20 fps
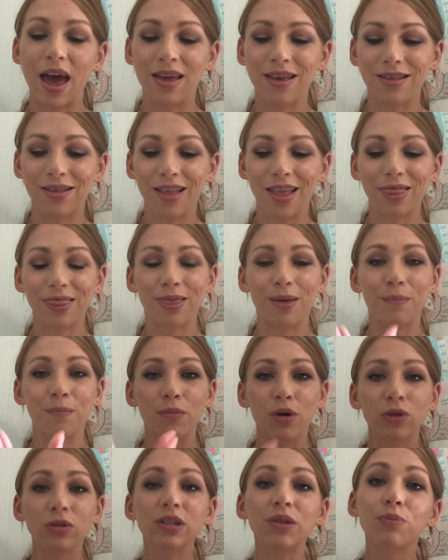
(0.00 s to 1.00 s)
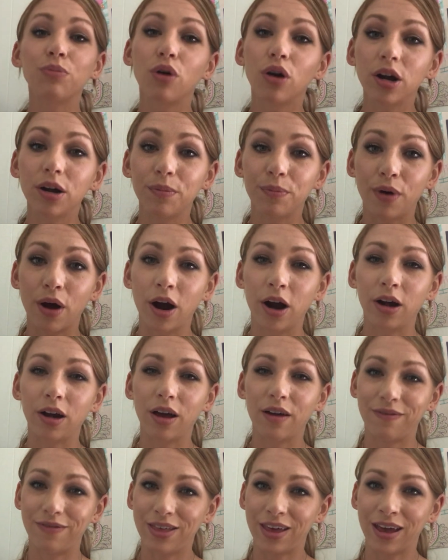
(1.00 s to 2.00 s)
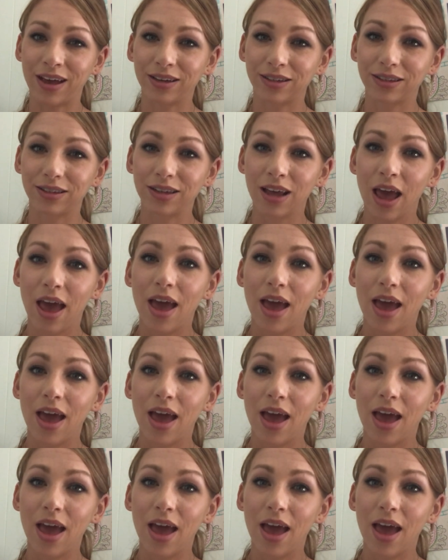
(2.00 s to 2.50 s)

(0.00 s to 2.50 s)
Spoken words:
And the most important part of this